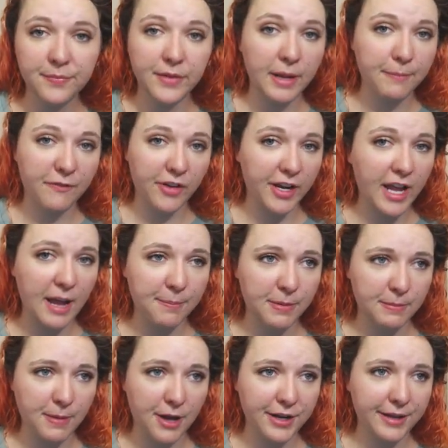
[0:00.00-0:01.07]
I'm very happy
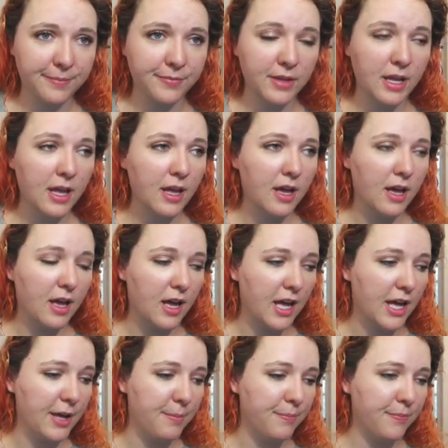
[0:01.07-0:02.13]
about it.
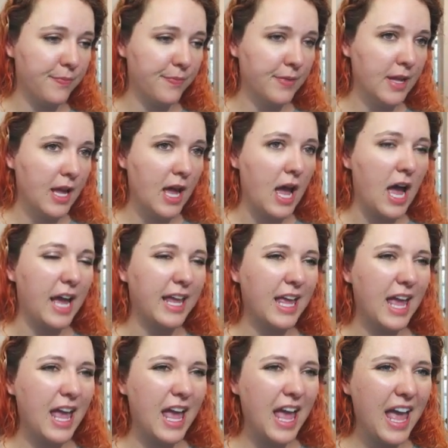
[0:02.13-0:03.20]
I
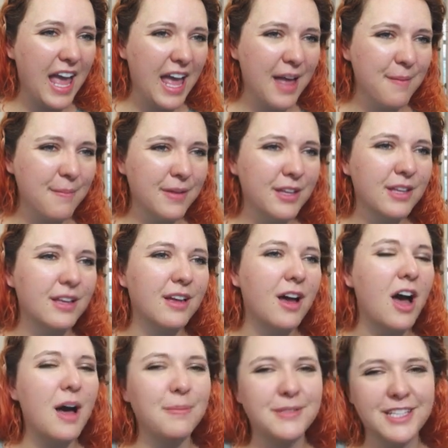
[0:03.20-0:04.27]
am
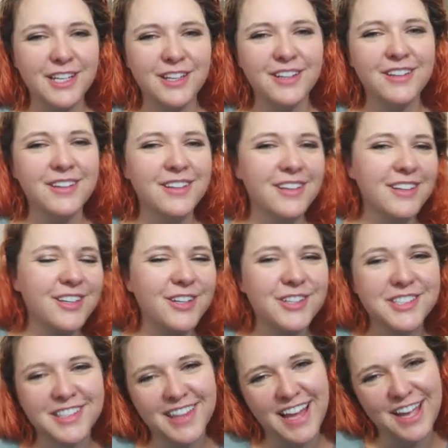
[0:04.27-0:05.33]
You're
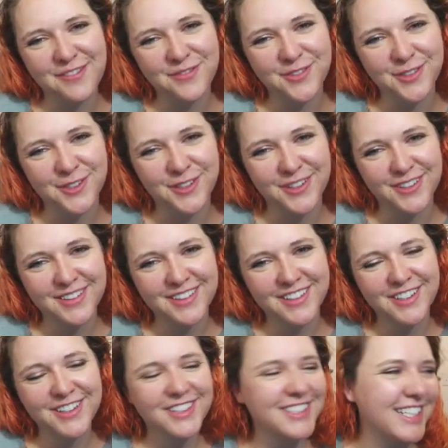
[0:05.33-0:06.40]
delightful.
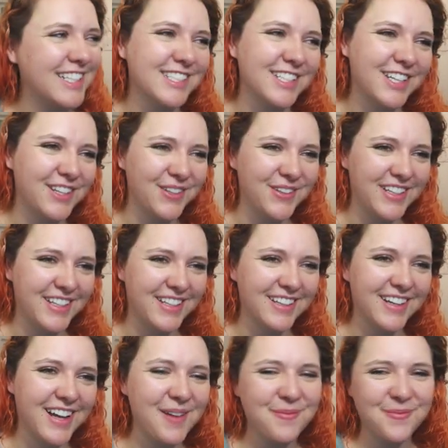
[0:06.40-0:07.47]
You're such a cutie.
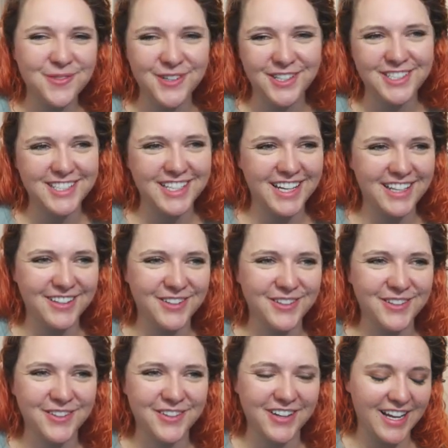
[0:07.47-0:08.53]
I appreciate you.
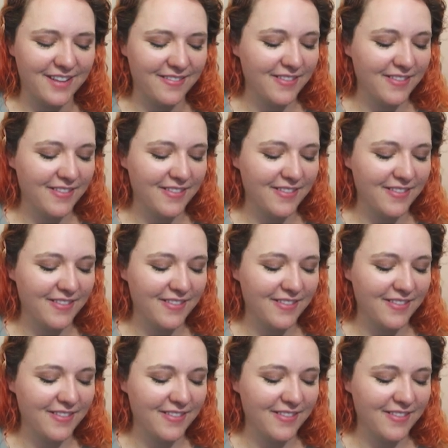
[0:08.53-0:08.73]
You're great.